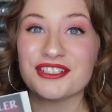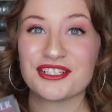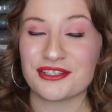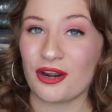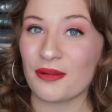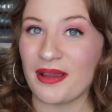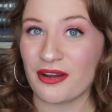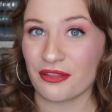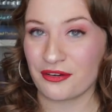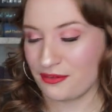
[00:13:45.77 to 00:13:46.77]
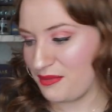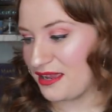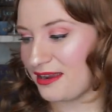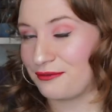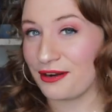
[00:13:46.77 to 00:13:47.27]
She's an autobi author for
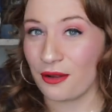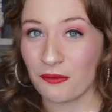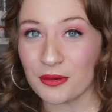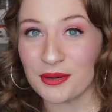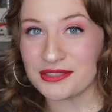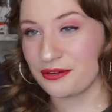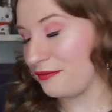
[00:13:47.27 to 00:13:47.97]
me. I've read all of her books so